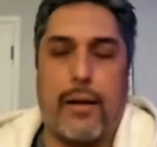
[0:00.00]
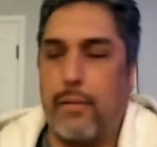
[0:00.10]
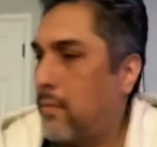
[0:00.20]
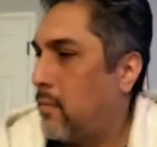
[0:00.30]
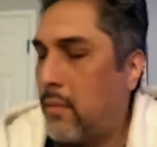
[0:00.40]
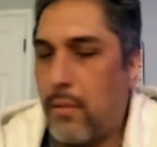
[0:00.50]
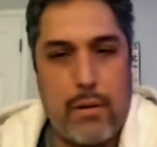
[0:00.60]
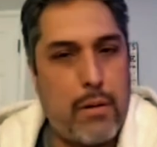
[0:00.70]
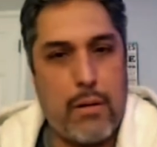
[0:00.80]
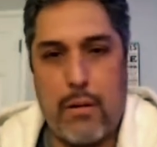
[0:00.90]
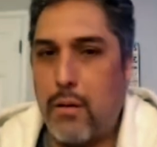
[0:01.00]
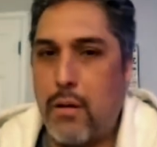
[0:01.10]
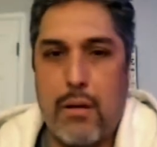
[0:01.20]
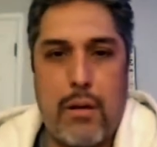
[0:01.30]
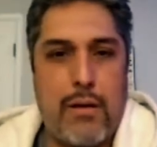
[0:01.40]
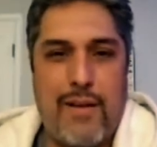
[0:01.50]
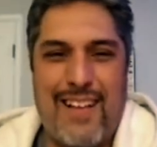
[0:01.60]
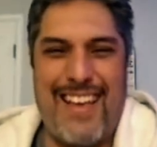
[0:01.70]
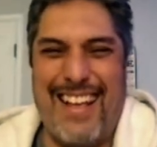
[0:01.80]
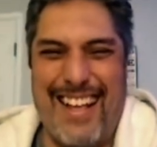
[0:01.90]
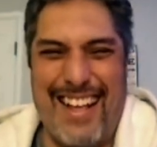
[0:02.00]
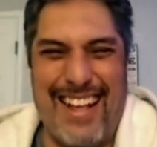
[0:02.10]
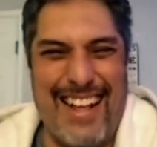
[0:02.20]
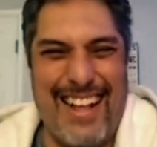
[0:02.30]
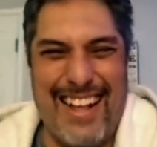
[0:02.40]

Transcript: dressed all slick. You get your wife,